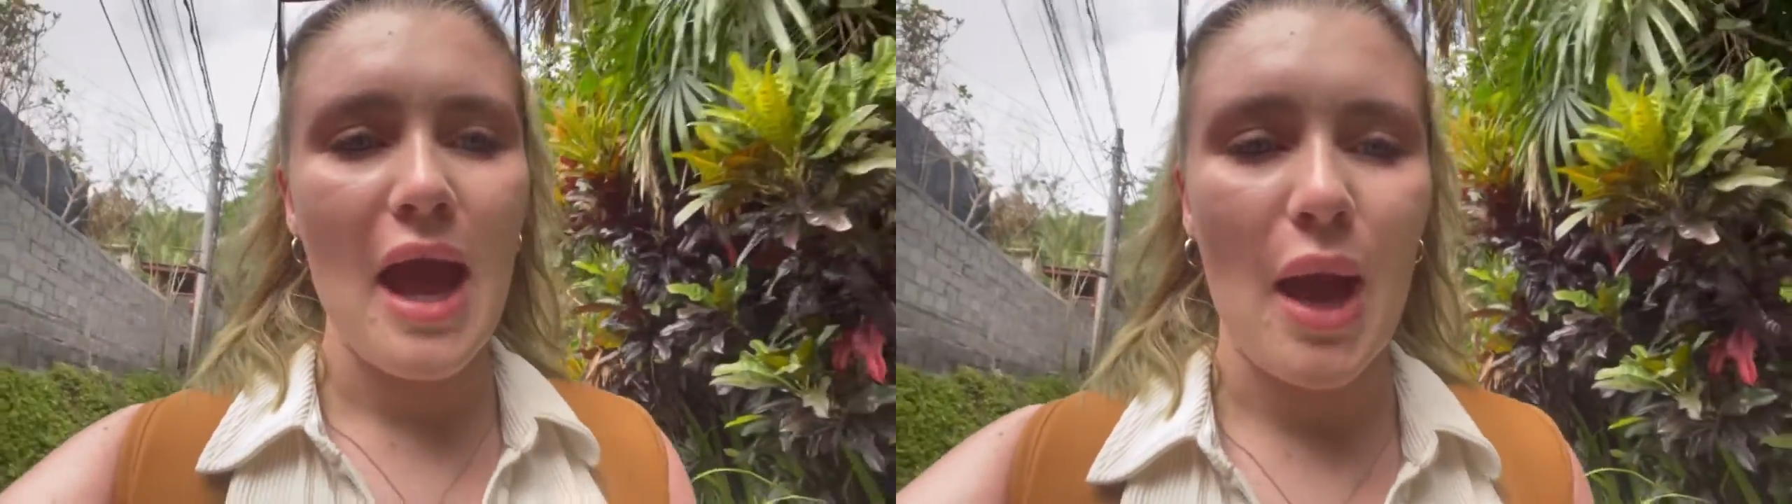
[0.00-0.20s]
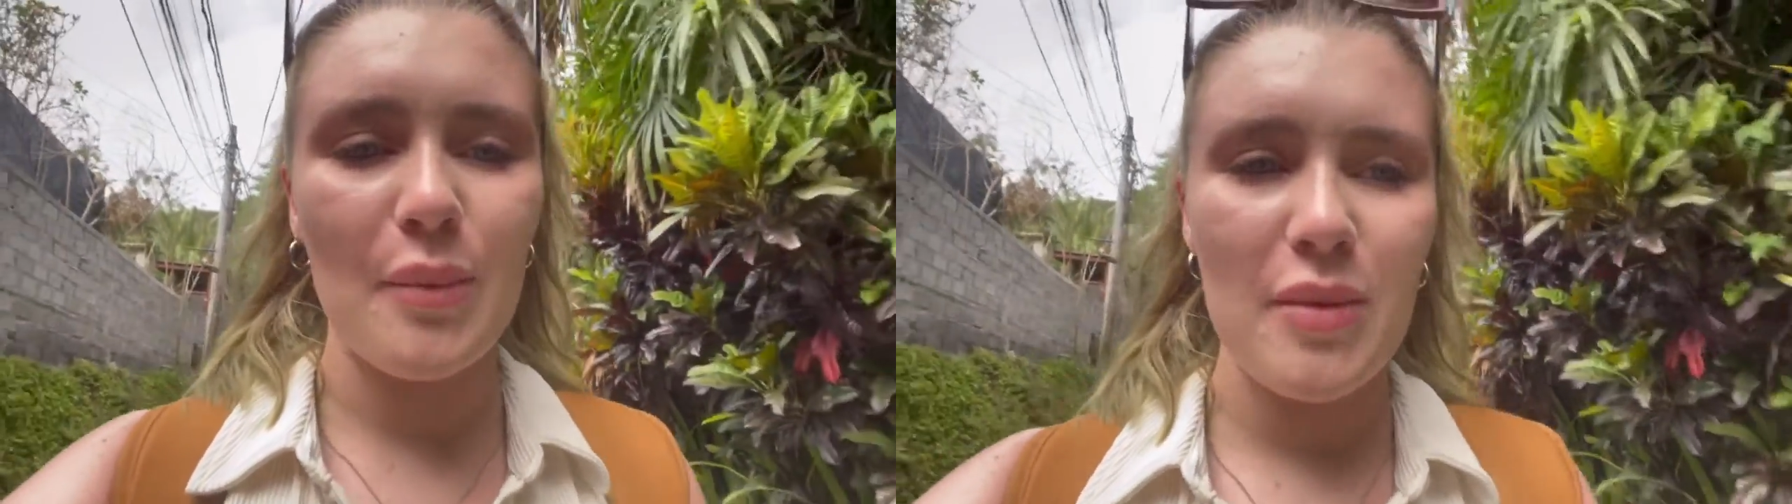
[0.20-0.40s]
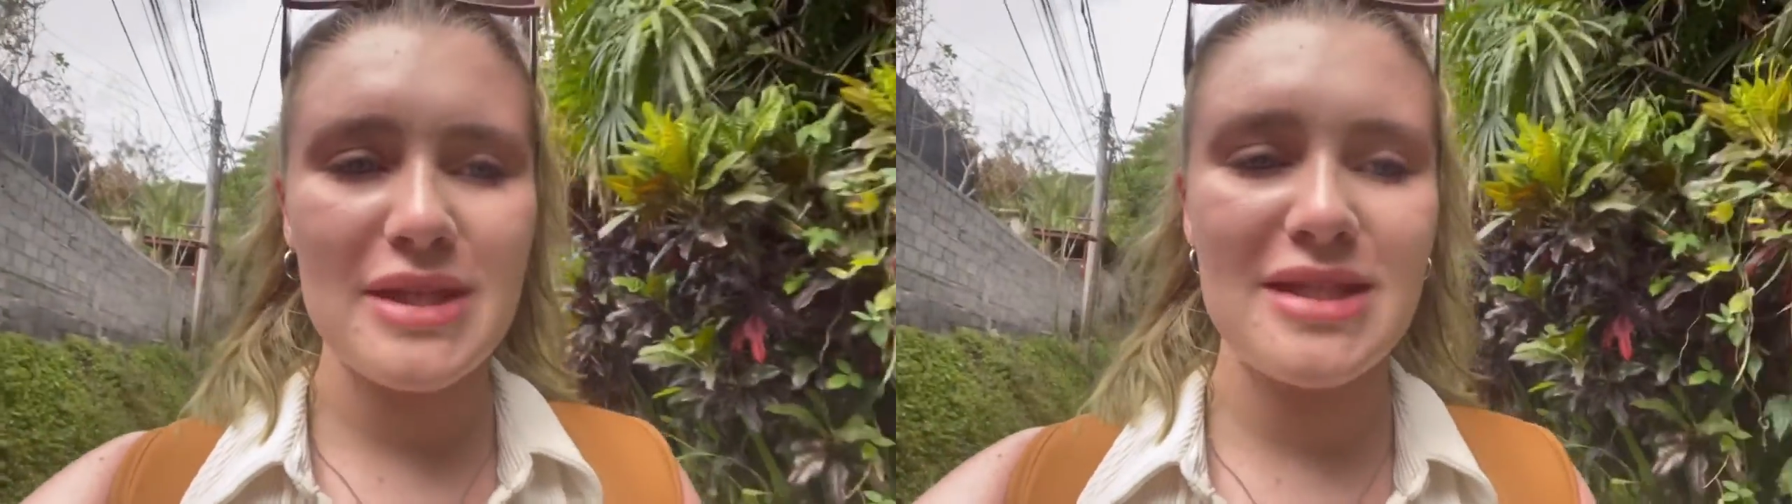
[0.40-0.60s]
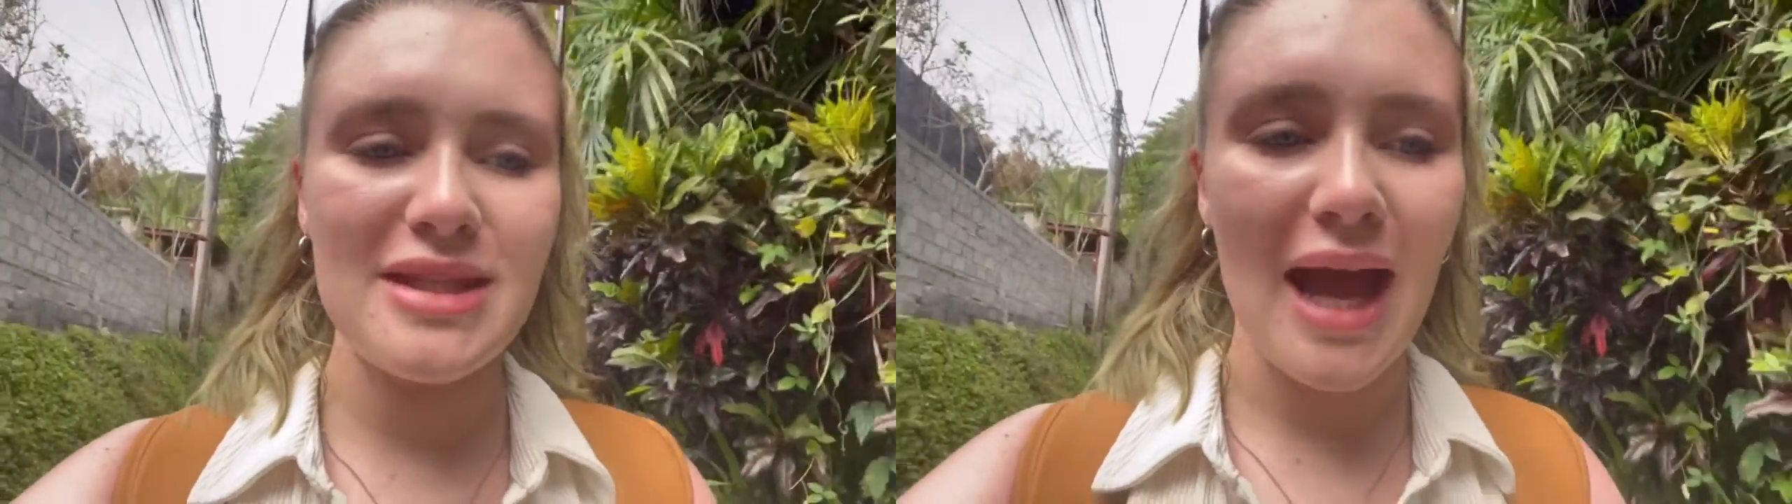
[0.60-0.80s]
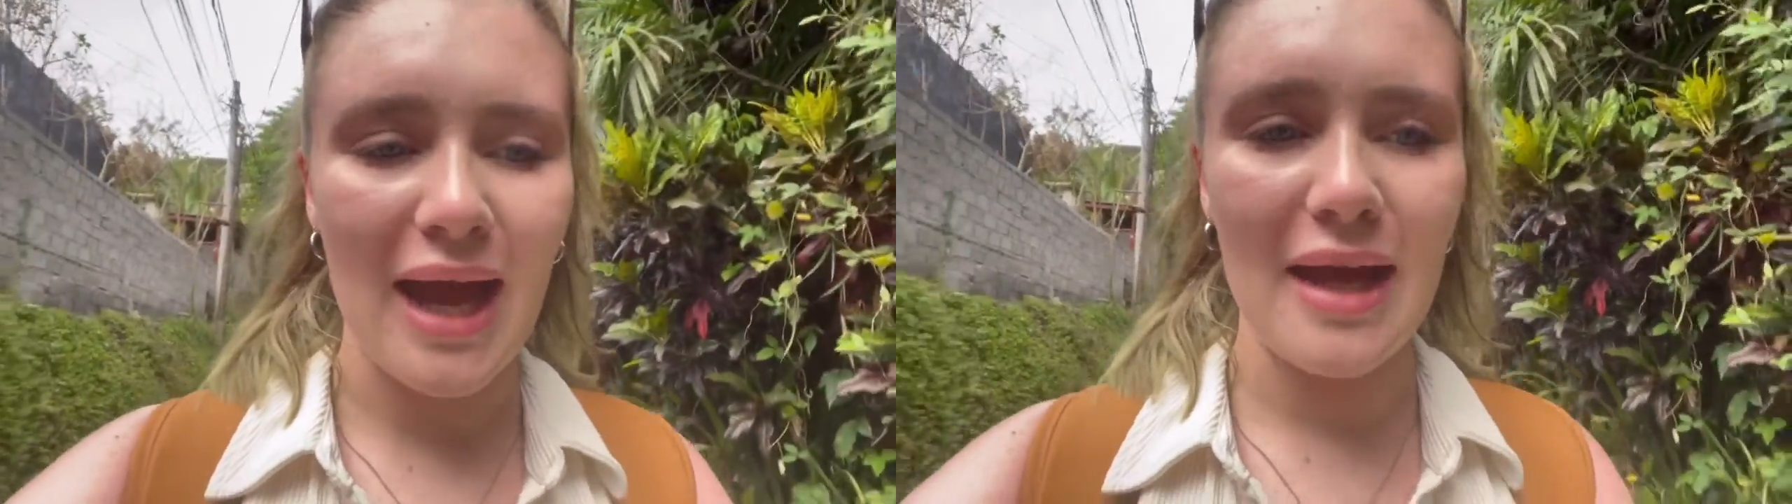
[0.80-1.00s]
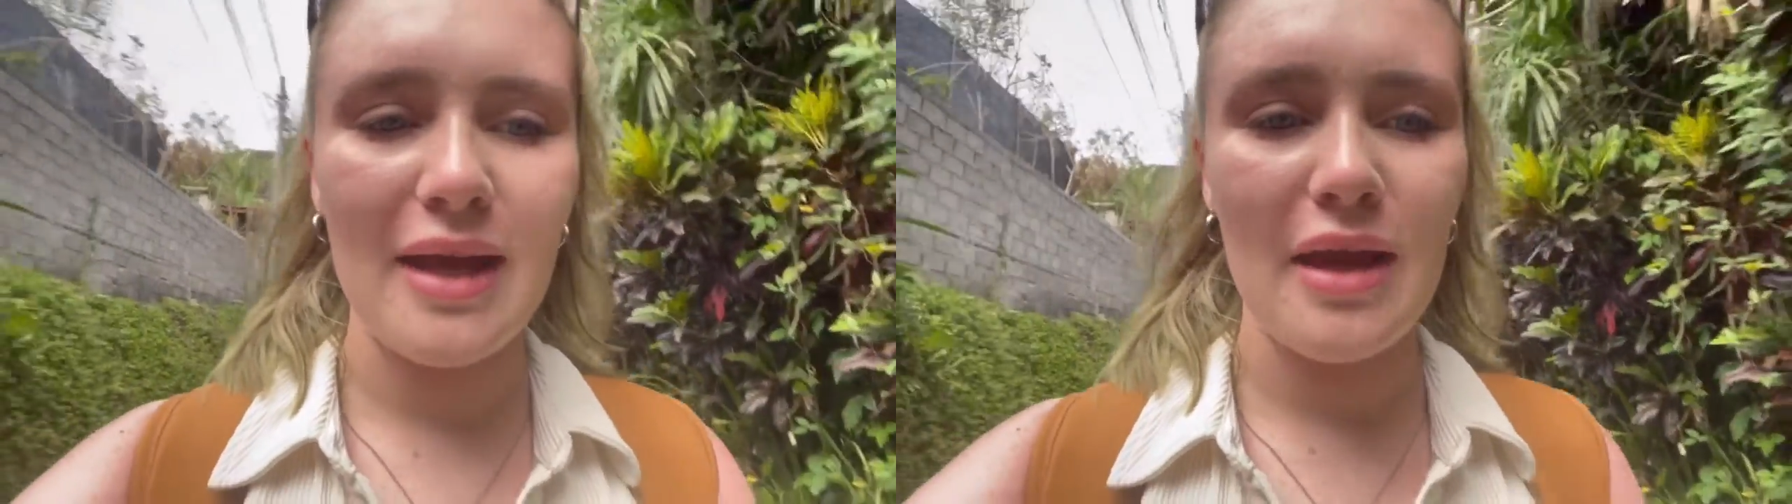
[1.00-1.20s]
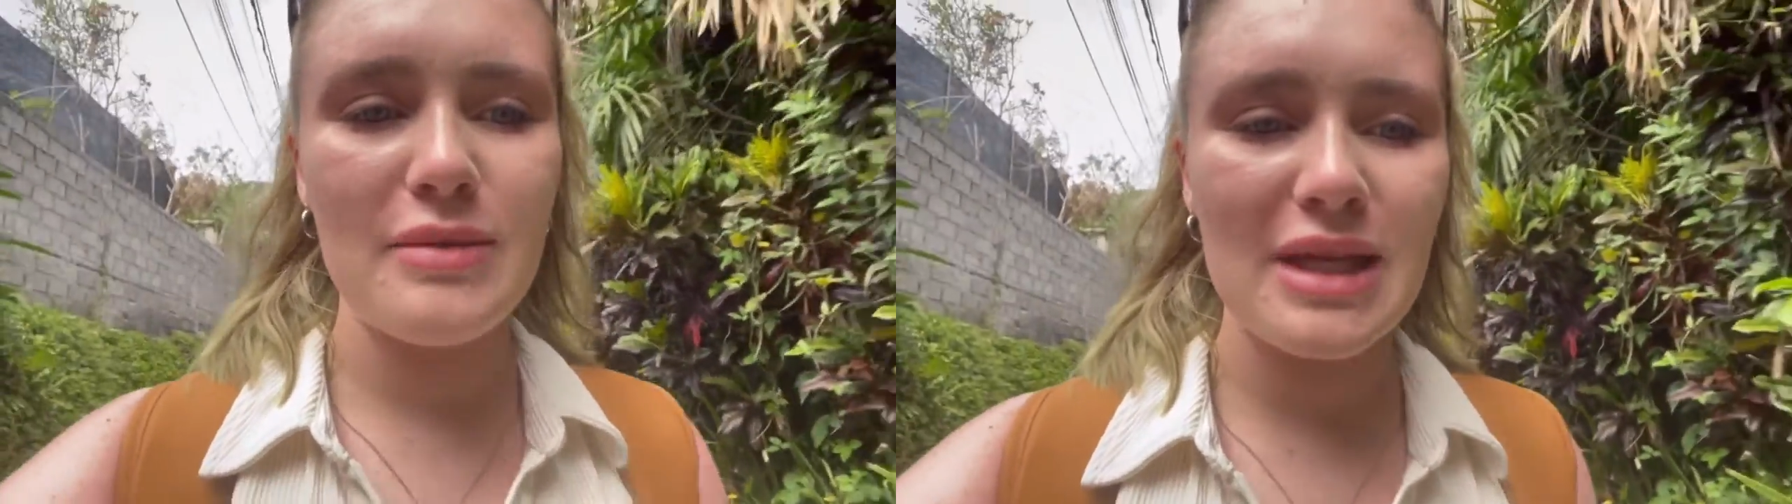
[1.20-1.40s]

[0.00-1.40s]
and we were sat, it was